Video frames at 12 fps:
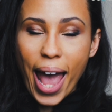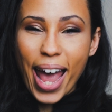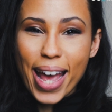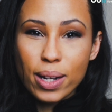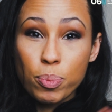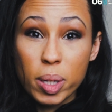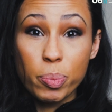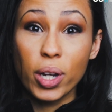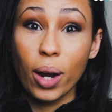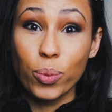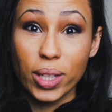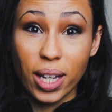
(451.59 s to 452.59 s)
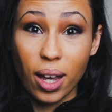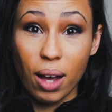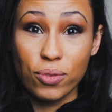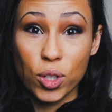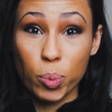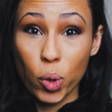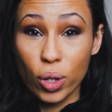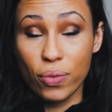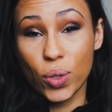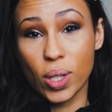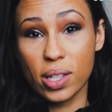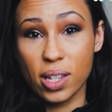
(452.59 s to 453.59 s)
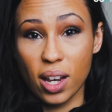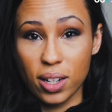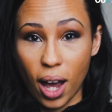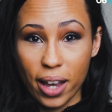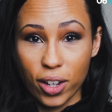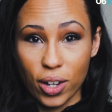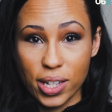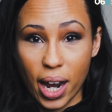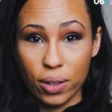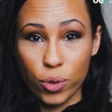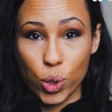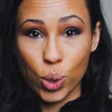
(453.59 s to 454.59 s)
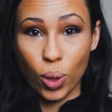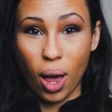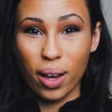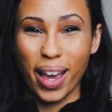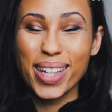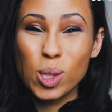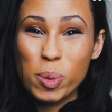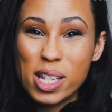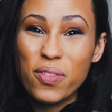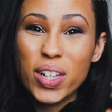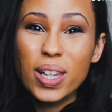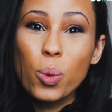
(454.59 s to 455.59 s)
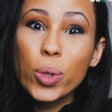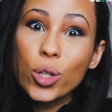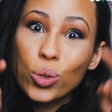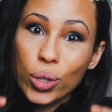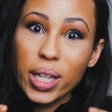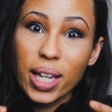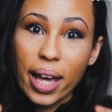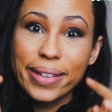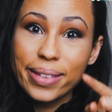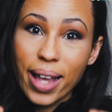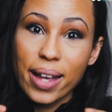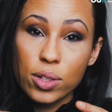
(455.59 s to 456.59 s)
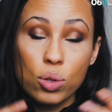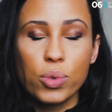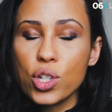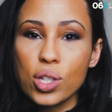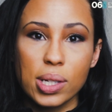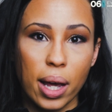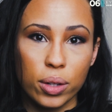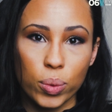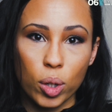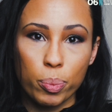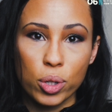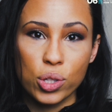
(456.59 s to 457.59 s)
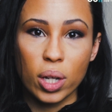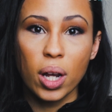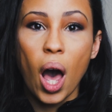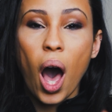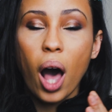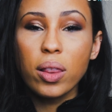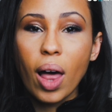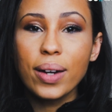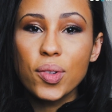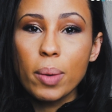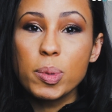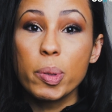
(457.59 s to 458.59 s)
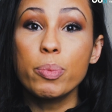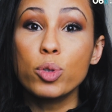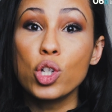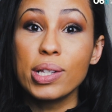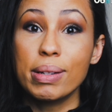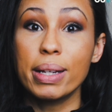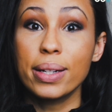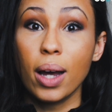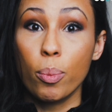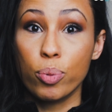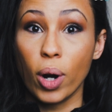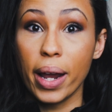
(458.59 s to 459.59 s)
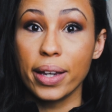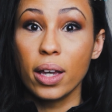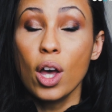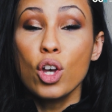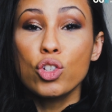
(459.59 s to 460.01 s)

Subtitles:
And people get really uncomfortable if you sustain eye contact for too long. And specifically when they're looking at a lens, which is not a real person. A lot of times people just need a break.